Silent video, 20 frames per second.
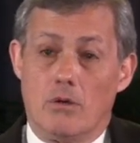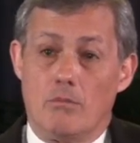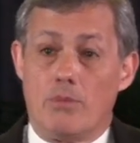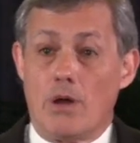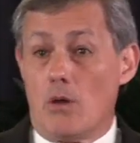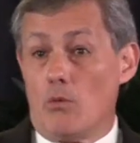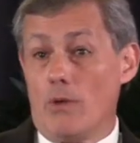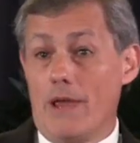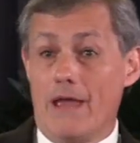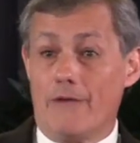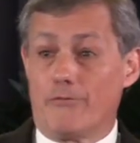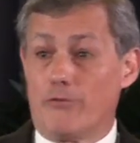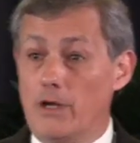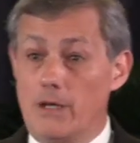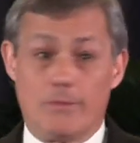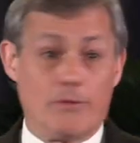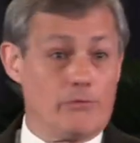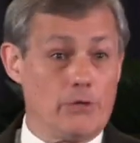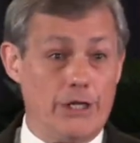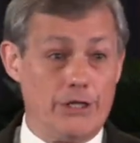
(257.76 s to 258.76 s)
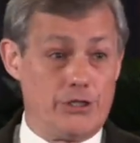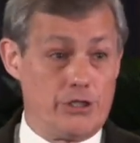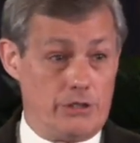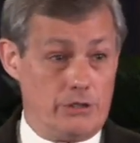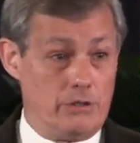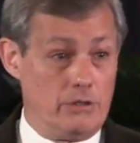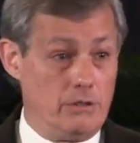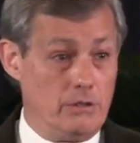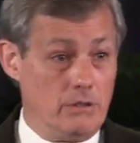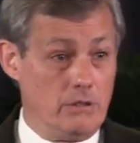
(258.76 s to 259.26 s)
but we have freedom of religion.
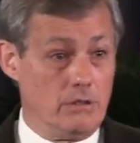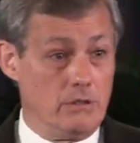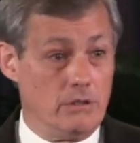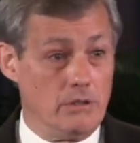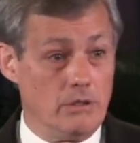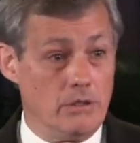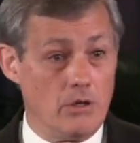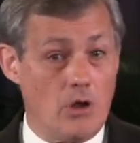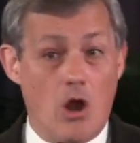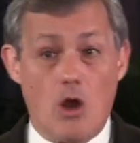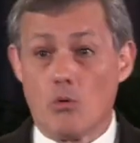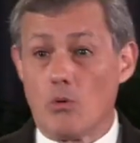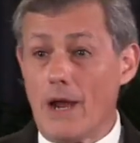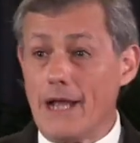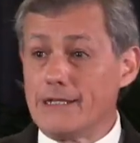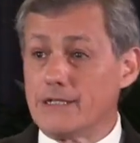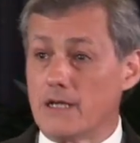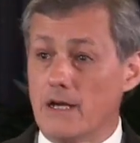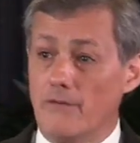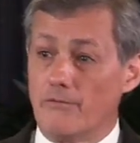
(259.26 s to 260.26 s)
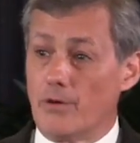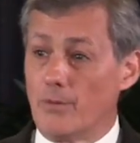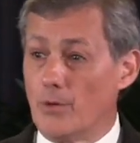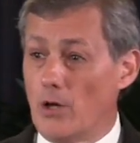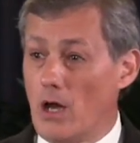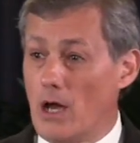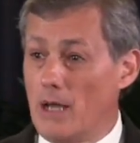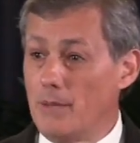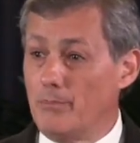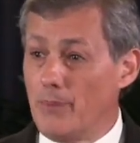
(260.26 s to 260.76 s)
Our rights come from
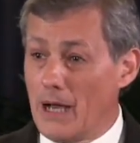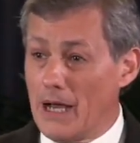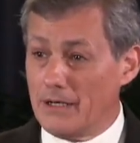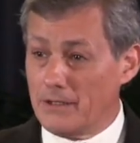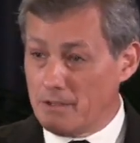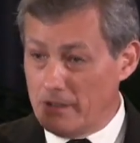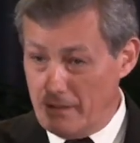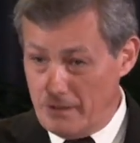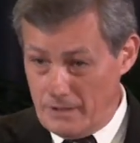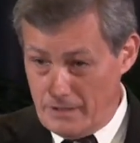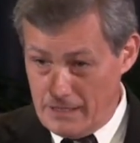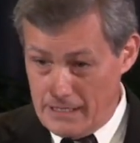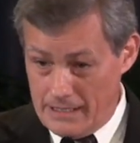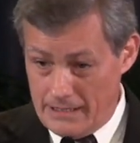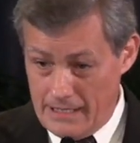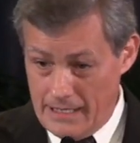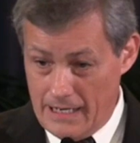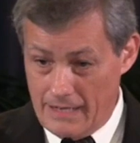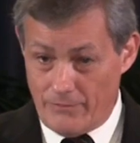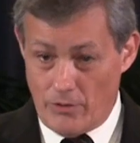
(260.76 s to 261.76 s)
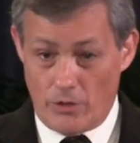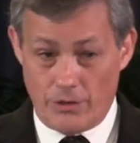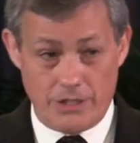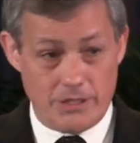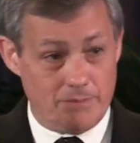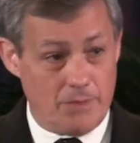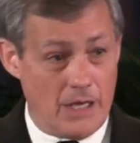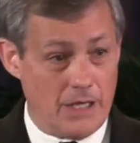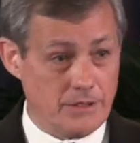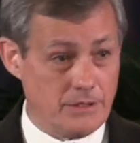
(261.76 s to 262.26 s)
God, but, and they have all
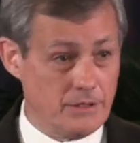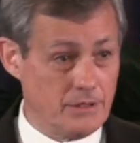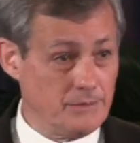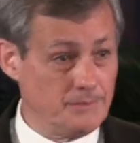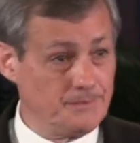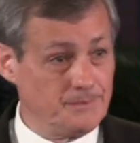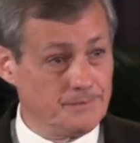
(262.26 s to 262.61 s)
these buts.